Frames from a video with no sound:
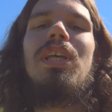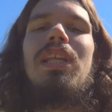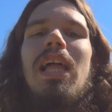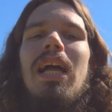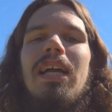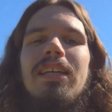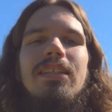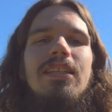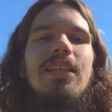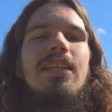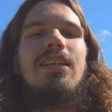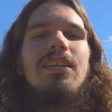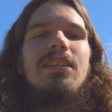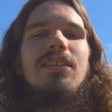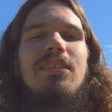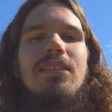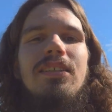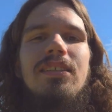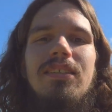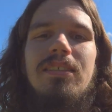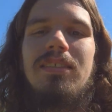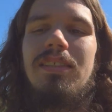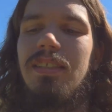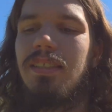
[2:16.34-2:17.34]
I like it here.
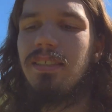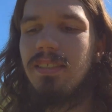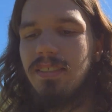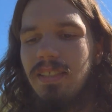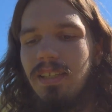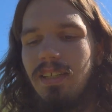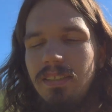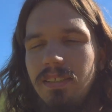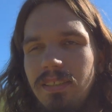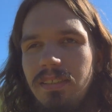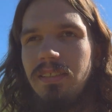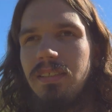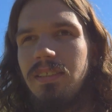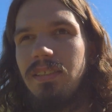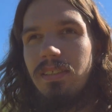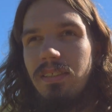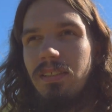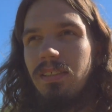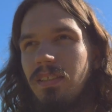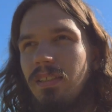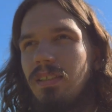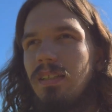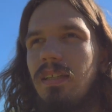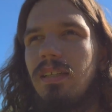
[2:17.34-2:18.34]
It's nice.
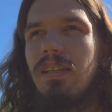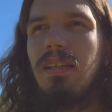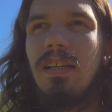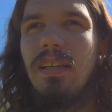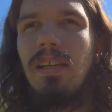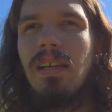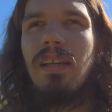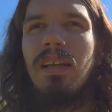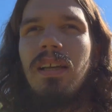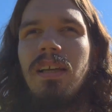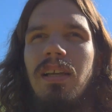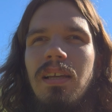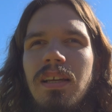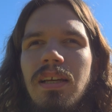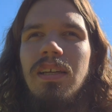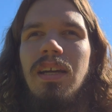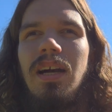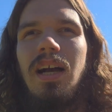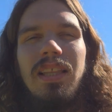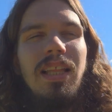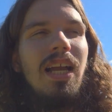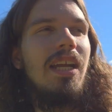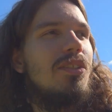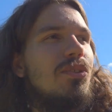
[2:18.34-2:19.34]

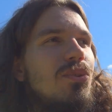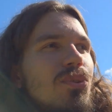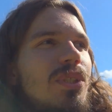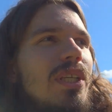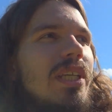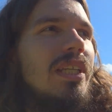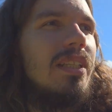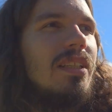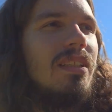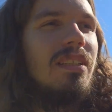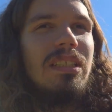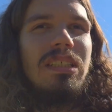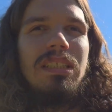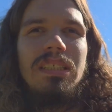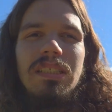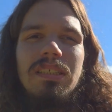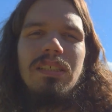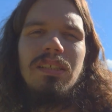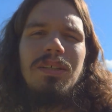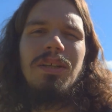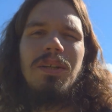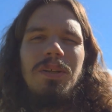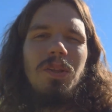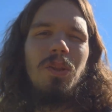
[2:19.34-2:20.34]
I like to take these
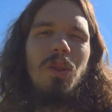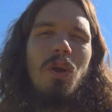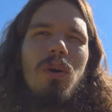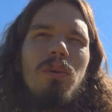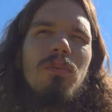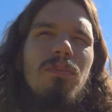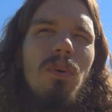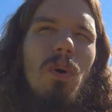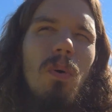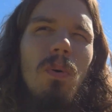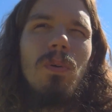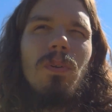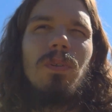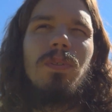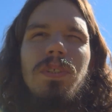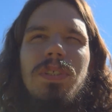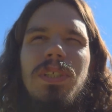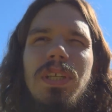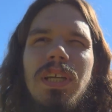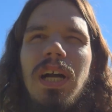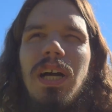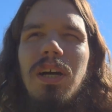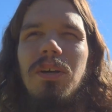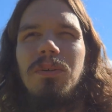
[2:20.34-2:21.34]
long
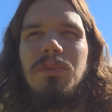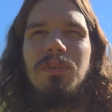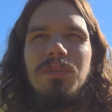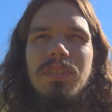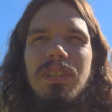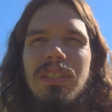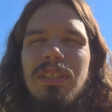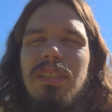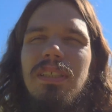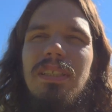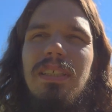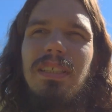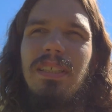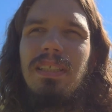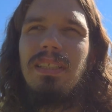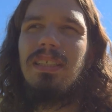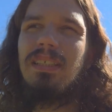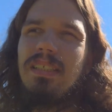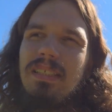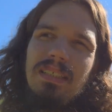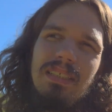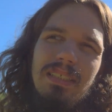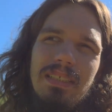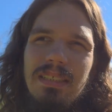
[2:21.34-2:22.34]
walks out in
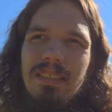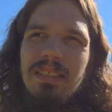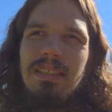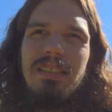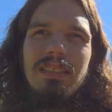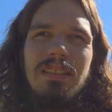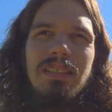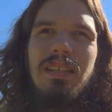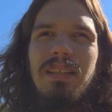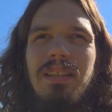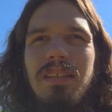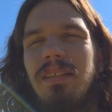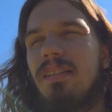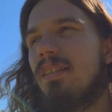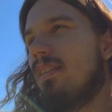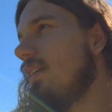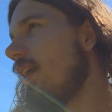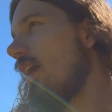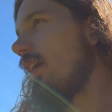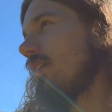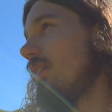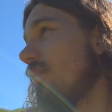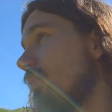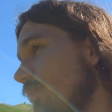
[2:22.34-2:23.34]

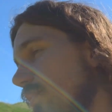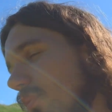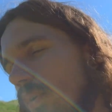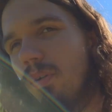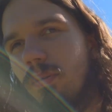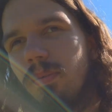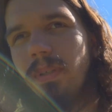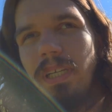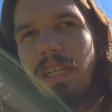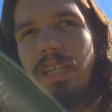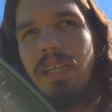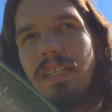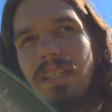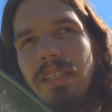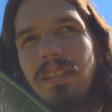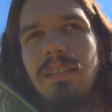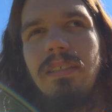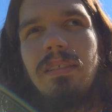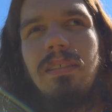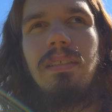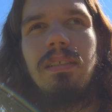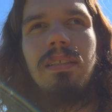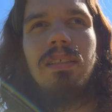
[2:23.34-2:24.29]
kind of nowhere here.